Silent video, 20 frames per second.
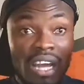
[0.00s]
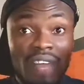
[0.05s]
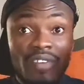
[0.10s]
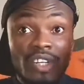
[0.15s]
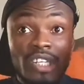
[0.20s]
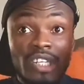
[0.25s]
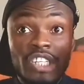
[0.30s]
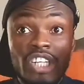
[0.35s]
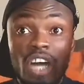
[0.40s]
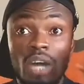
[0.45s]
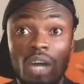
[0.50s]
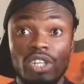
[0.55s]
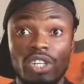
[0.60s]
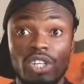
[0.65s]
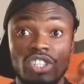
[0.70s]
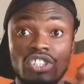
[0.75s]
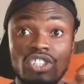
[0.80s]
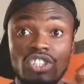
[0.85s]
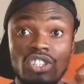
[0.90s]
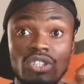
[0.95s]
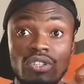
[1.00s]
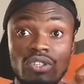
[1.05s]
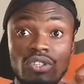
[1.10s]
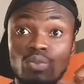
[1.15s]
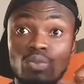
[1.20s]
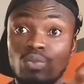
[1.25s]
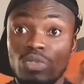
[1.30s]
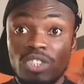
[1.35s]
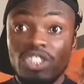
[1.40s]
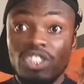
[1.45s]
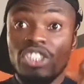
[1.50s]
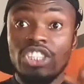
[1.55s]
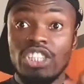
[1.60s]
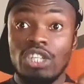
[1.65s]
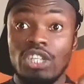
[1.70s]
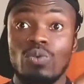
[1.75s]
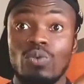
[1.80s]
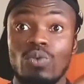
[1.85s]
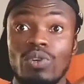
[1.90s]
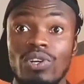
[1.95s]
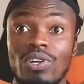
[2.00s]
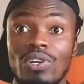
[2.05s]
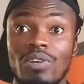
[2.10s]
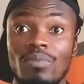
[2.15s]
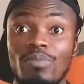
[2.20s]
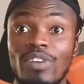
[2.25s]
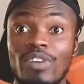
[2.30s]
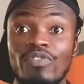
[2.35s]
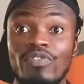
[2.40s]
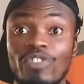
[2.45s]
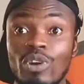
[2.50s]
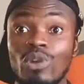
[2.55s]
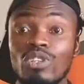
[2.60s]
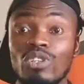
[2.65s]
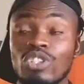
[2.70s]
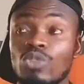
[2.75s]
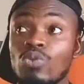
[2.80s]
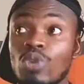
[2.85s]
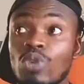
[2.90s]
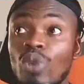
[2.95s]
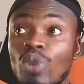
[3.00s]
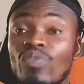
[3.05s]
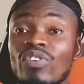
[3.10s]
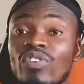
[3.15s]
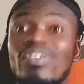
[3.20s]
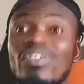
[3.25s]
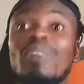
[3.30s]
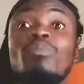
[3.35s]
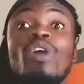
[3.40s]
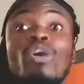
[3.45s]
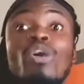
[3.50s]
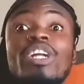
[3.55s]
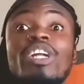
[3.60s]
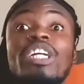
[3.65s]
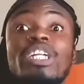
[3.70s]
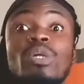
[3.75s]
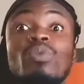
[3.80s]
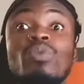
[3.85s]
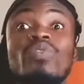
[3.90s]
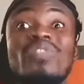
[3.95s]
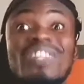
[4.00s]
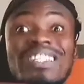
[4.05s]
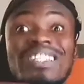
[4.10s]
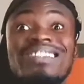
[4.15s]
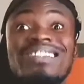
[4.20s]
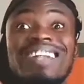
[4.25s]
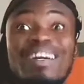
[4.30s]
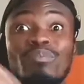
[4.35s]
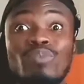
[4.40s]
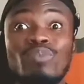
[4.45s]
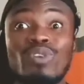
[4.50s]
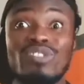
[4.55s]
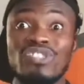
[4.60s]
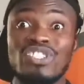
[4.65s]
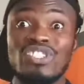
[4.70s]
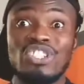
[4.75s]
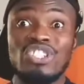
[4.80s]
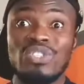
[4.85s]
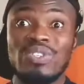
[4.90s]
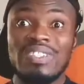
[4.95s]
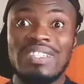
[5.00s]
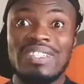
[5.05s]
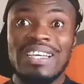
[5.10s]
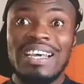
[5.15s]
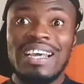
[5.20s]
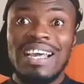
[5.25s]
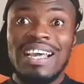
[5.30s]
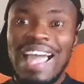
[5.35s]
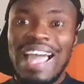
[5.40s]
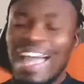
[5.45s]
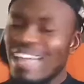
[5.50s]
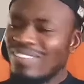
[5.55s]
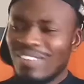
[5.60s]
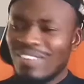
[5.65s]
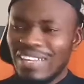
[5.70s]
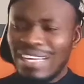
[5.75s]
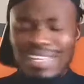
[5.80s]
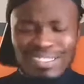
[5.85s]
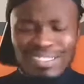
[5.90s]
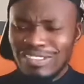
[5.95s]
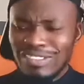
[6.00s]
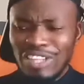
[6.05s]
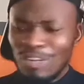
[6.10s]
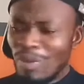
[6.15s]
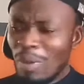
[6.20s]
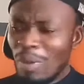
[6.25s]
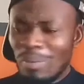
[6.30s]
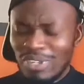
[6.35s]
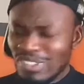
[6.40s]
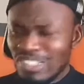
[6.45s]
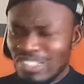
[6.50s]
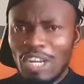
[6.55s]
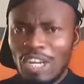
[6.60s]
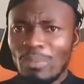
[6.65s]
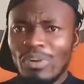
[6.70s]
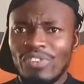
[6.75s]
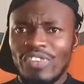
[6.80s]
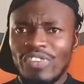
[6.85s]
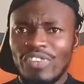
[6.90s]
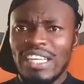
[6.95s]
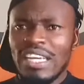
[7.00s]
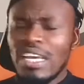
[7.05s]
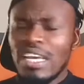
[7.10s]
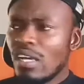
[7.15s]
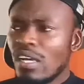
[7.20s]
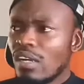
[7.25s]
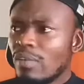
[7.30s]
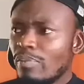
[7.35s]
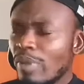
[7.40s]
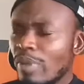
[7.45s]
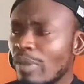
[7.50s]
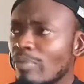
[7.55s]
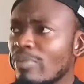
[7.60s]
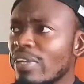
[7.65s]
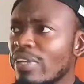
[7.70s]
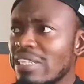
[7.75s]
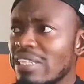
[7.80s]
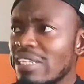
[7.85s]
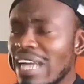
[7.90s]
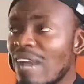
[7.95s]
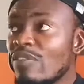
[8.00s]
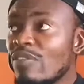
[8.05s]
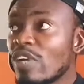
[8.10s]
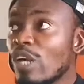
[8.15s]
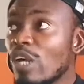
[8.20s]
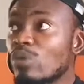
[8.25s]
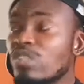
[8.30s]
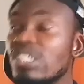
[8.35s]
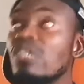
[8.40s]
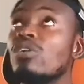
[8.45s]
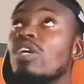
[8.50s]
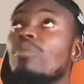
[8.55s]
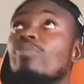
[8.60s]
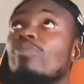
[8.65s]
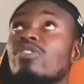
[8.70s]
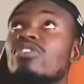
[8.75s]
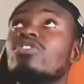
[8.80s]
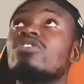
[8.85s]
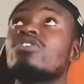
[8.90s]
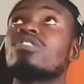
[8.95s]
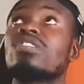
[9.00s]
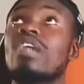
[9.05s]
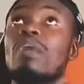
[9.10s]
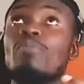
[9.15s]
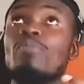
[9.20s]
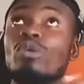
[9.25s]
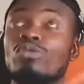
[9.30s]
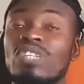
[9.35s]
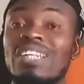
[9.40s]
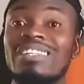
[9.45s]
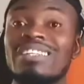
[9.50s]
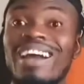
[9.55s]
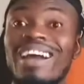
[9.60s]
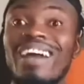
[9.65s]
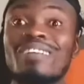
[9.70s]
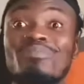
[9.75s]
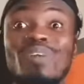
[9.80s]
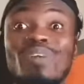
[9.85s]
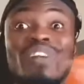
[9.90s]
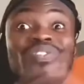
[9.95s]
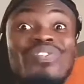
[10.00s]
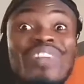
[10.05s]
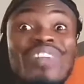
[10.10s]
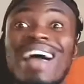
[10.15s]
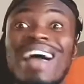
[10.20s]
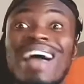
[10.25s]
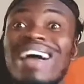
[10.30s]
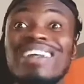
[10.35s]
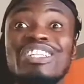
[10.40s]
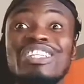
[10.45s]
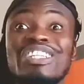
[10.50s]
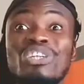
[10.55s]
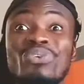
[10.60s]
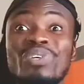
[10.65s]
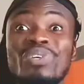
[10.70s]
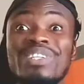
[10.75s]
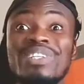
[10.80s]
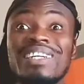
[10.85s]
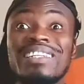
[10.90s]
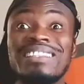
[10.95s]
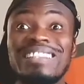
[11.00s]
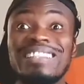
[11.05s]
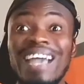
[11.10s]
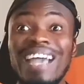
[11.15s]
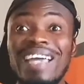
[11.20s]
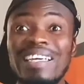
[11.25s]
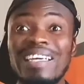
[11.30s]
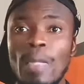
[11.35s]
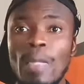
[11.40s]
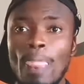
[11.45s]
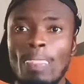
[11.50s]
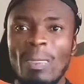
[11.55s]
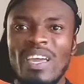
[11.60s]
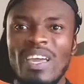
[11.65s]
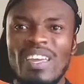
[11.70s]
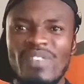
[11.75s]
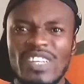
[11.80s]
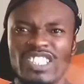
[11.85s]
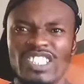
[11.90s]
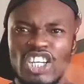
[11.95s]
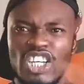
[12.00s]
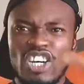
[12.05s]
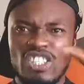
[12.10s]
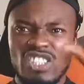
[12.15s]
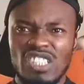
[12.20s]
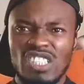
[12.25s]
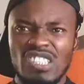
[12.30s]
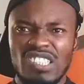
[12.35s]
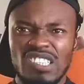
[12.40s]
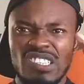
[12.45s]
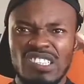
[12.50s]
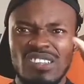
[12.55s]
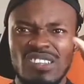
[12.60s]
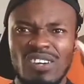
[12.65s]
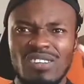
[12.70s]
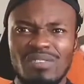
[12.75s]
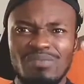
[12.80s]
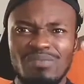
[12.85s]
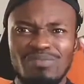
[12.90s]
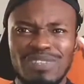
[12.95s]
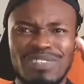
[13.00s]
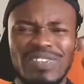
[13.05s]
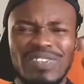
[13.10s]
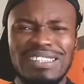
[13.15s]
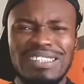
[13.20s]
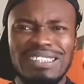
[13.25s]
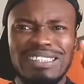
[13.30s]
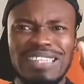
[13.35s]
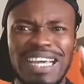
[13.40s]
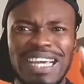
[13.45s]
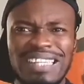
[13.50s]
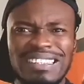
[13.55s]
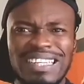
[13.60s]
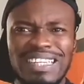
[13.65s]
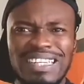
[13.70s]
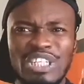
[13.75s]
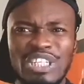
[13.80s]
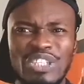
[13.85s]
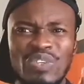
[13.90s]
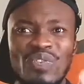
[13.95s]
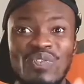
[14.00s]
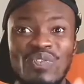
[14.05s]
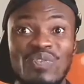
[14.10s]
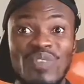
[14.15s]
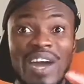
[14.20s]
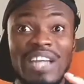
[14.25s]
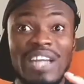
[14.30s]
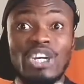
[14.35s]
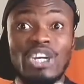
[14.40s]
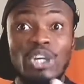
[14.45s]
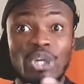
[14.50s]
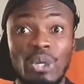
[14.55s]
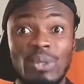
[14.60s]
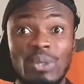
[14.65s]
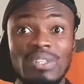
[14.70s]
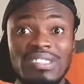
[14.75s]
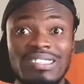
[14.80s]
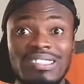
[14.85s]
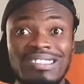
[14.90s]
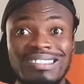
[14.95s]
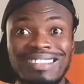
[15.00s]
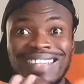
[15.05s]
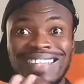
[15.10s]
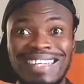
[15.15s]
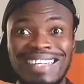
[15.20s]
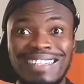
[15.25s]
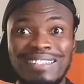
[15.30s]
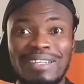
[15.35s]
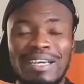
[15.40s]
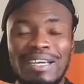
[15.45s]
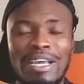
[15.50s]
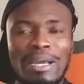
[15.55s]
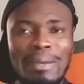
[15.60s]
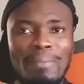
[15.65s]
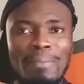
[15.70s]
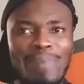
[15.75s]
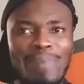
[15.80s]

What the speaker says: have a knowledge, you wouldn't know. But those who go for them already know these are prostitutes. And it's a normal thing. Probably in Africa, we'll say, okay, prostitutes come out at night. But there, during the day, in the scorching sun, in the desert, you find girls standing